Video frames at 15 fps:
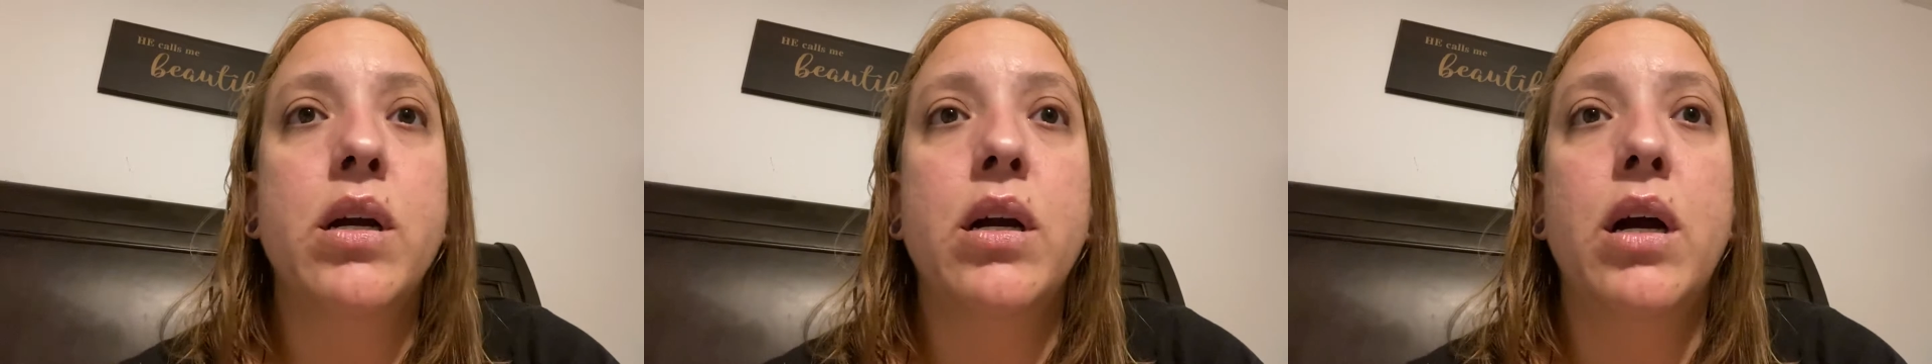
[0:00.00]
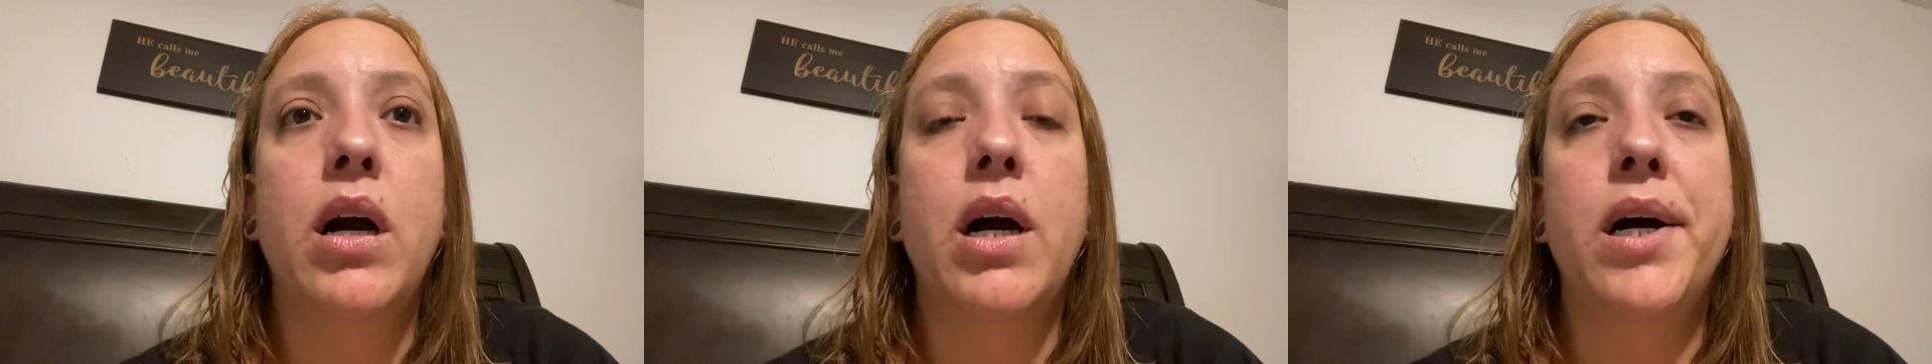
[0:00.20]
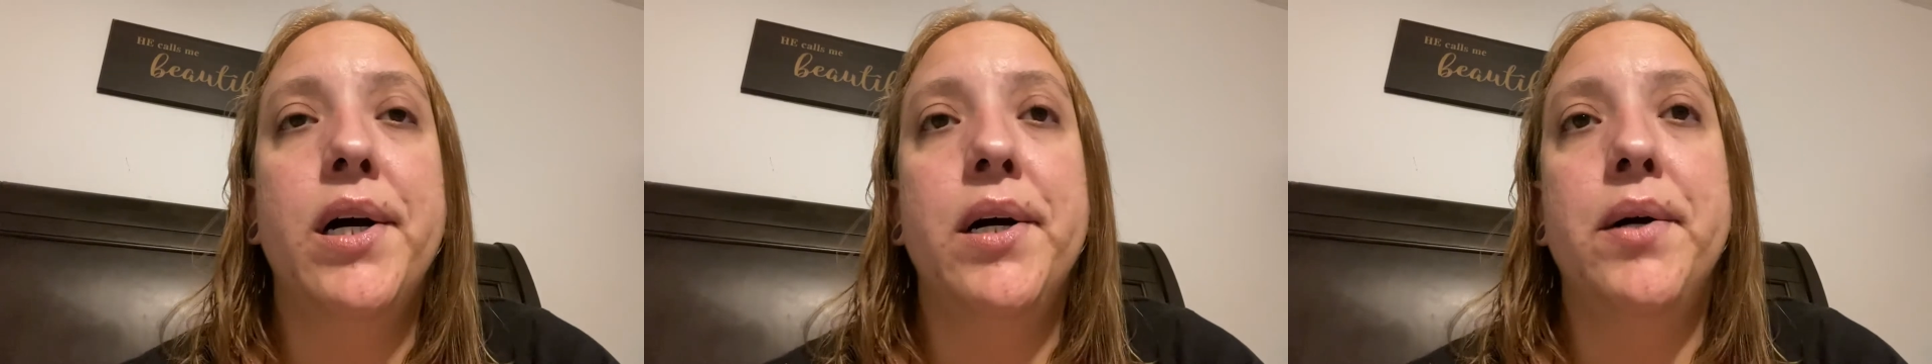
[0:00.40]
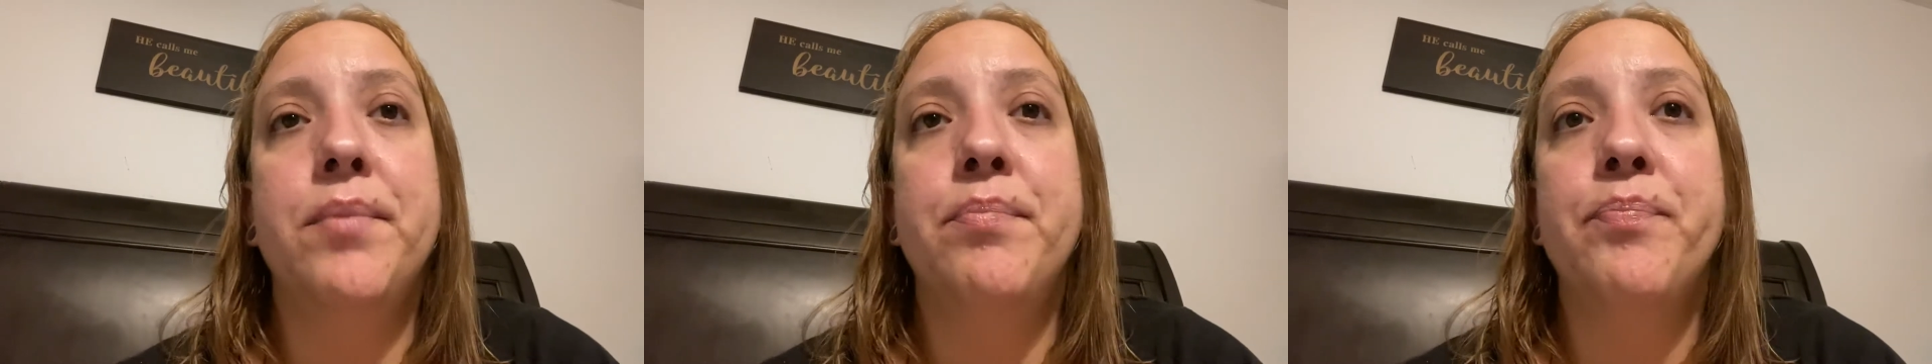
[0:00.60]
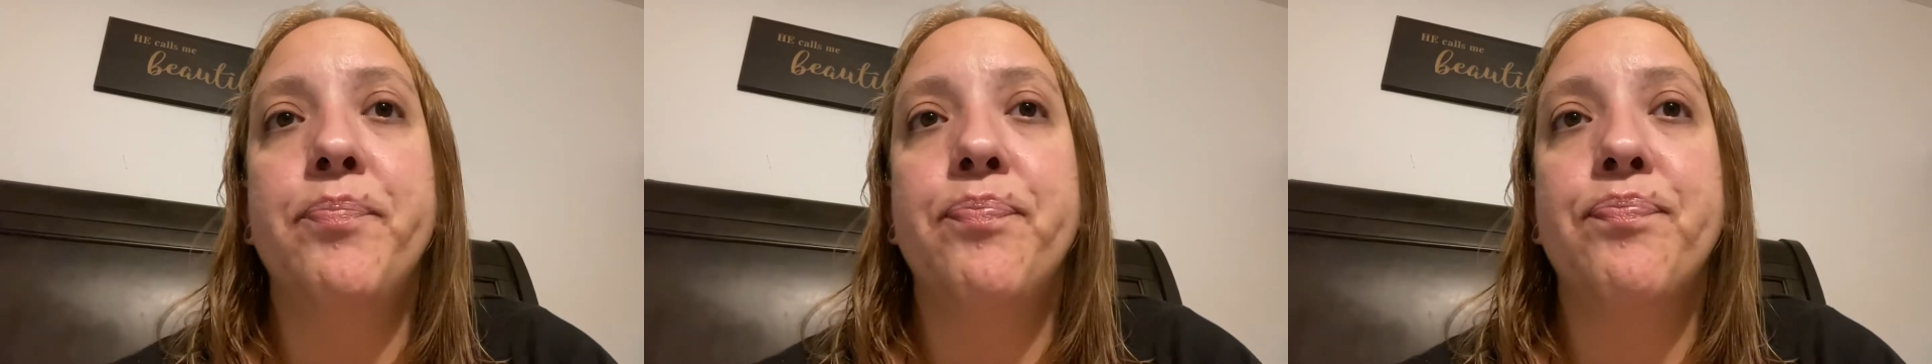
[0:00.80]

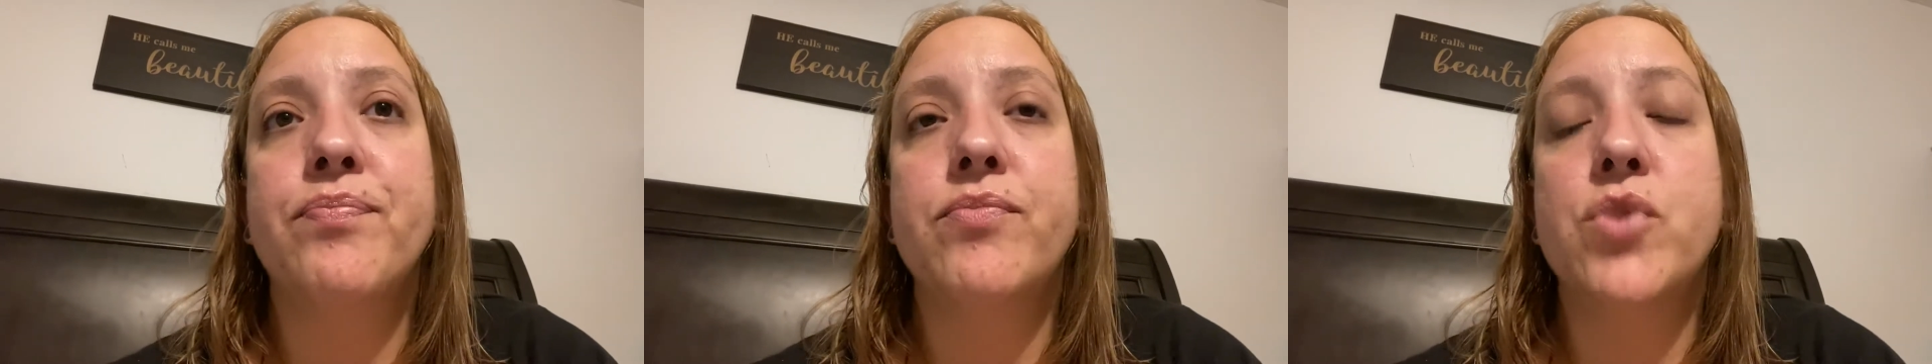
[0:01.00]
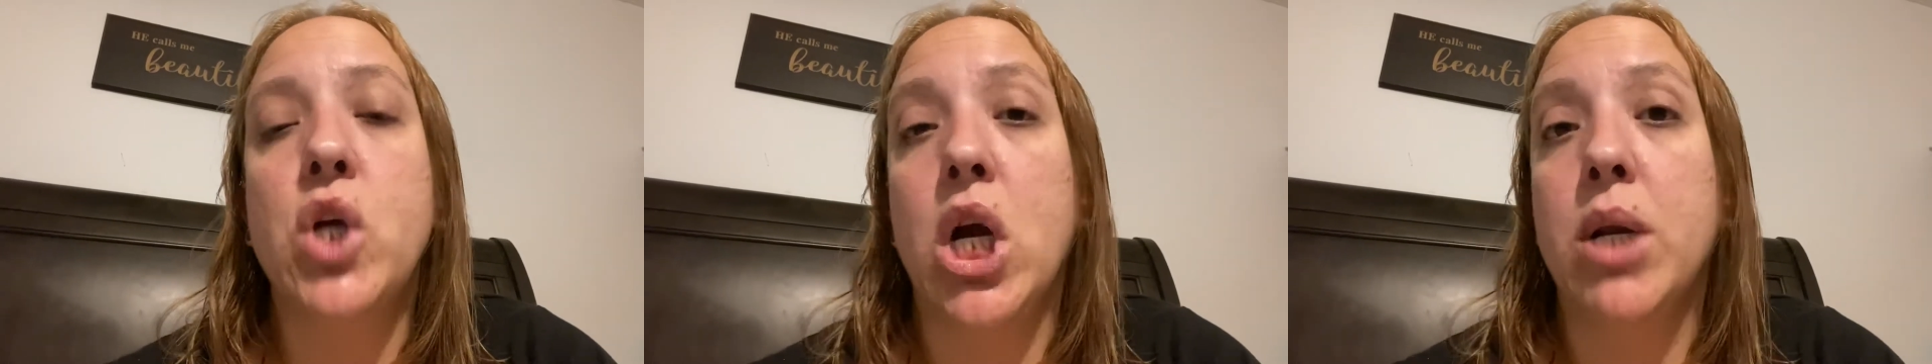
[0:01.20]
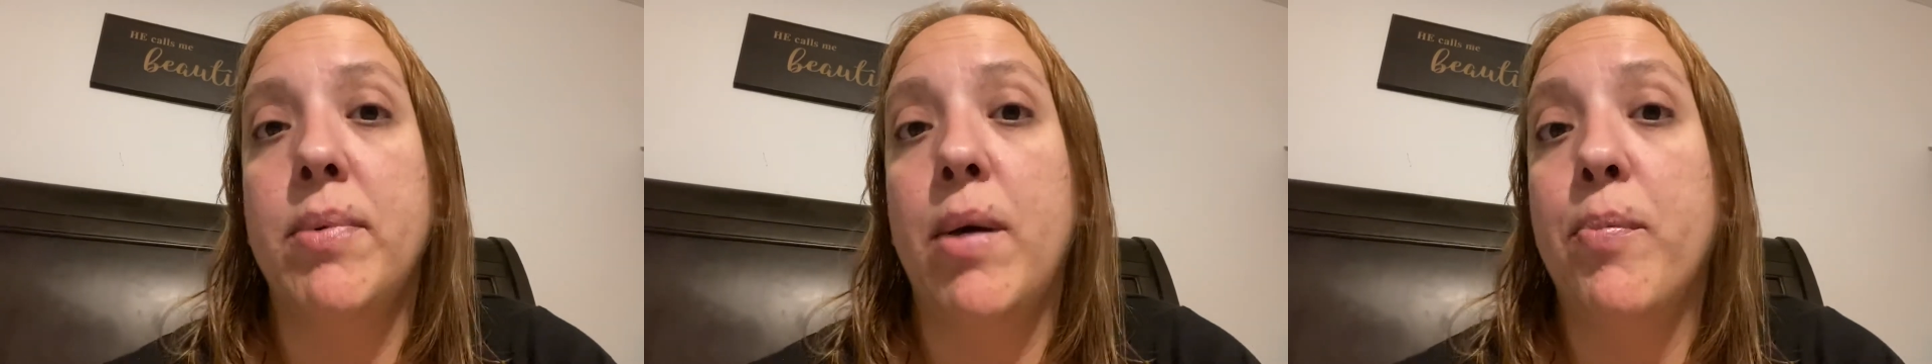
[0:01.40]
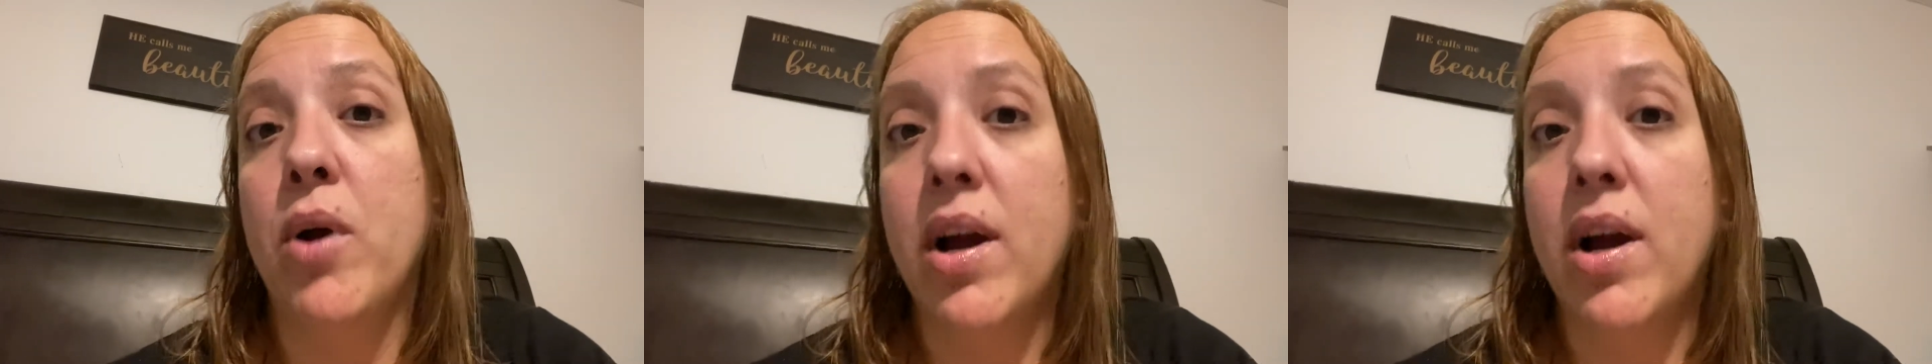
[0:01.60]
talking about